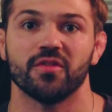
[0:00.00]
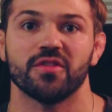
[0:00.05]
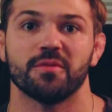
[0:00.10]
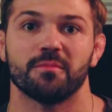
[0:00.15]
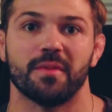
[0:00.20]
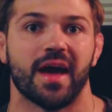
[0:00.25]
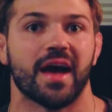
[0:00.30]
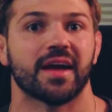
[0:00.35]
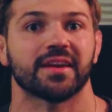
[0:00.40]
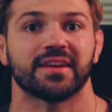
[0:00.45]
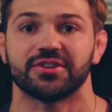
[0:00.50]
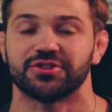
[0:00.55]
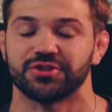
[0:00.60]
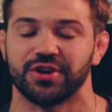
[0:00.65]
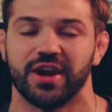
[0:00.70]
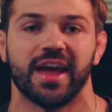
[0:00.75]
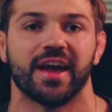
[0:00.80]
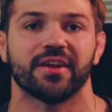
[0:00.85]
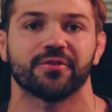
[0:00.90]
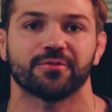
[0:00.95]
on the mat and get
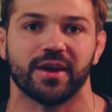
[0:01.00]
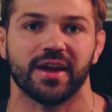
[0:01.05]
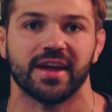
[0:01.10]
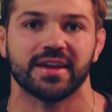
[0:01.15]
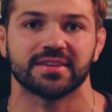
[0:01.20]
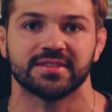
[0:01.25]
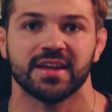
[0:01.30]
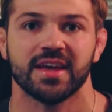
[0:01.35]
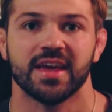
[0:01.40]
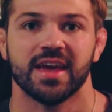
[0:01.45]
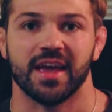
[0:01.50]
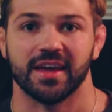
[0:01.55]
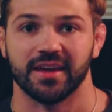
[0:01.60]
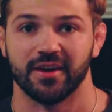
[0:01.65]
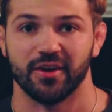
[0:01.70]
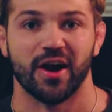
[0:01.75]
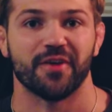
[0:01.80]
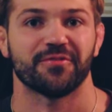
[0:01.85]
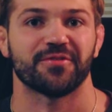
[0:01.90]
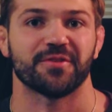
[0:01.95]
your hand raised and
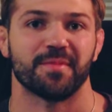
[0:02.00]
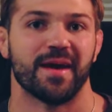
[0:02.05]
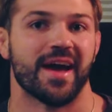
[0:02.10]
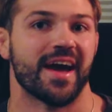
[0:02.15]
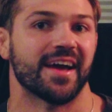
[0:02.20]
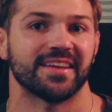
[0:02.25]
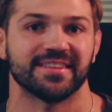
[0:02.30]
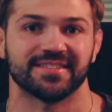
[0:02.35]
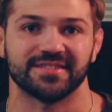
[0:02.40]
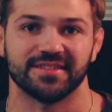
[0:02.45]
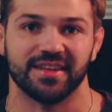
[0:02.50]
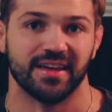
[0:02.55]
get off the mat